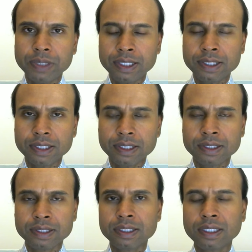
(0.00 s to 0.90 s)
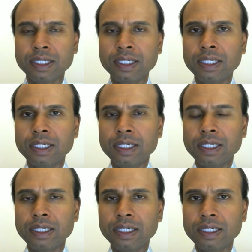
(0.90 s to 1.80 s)
basis
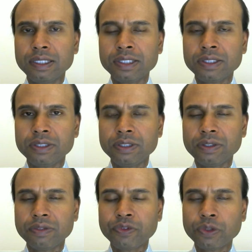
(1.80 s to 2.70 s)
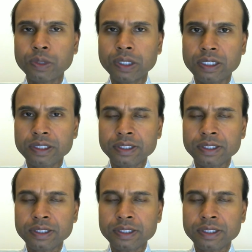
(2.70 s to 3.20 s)
uh, just to for a while,